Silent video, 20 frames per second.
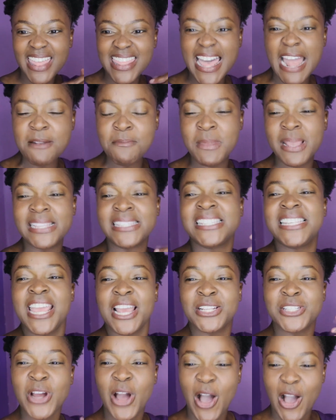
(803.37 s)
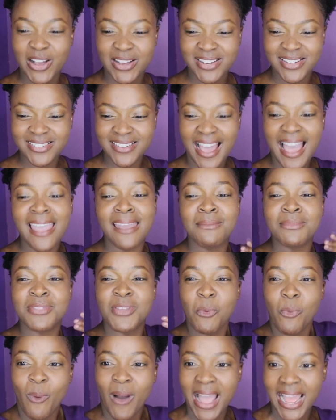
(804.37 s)
That means TikTok. I am
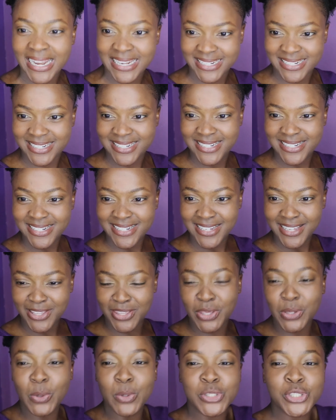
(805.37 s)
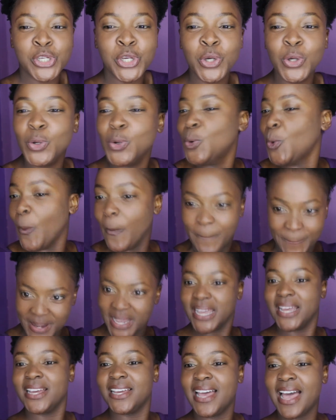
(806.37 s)
the one. YouTube.
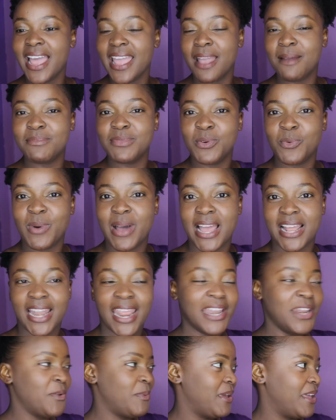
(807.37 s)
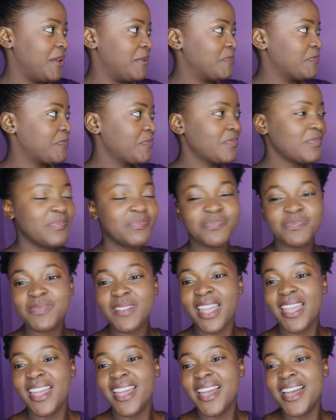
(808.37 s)
I am the one. Anyway,
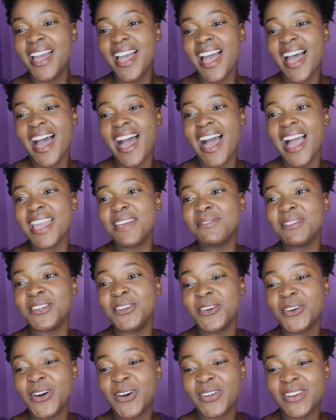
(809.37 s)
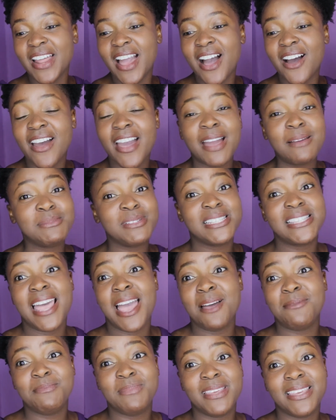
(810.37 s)
I'm gonna go now. I'm just
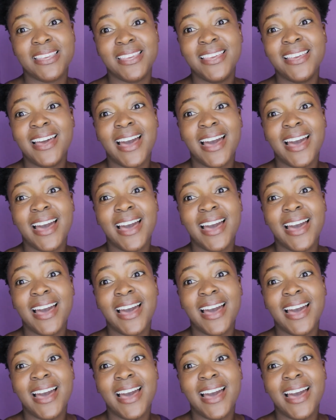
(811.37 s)
happy.